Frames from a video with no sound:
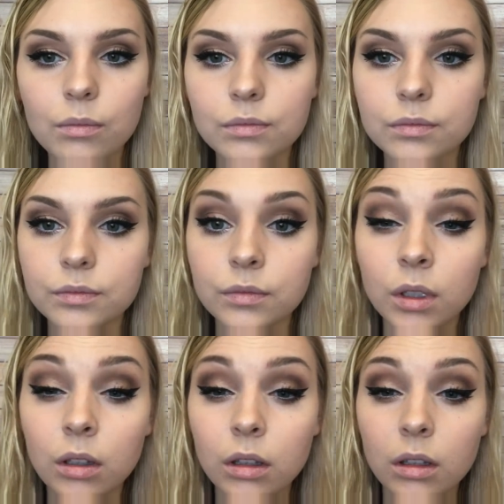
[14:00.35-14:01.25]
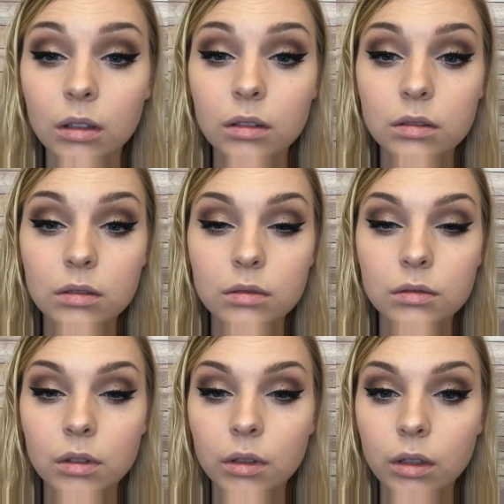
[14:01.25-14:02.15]
What do you think?
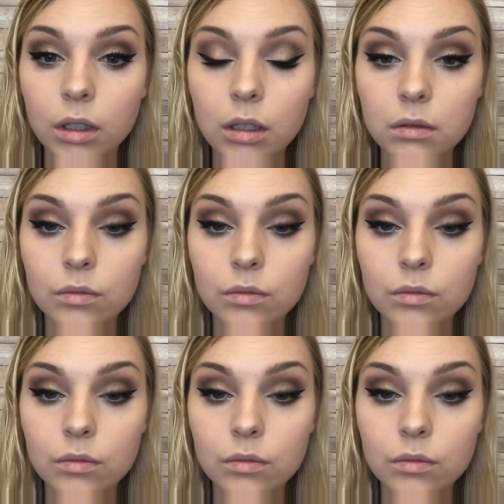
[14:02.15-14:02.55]
Should we do it?